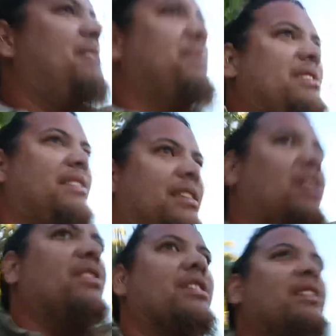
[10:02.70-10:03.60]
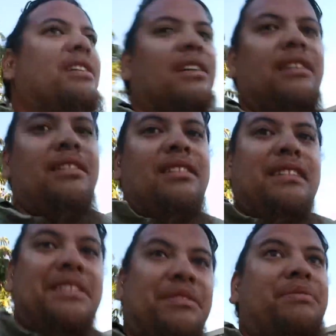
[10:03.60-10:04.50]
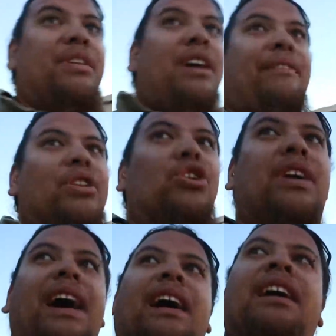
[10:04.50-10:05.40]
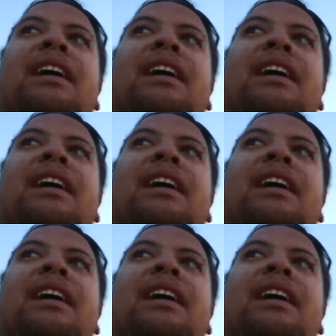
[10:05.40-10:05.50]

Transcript: with the dog. So we'll go have a look, eh?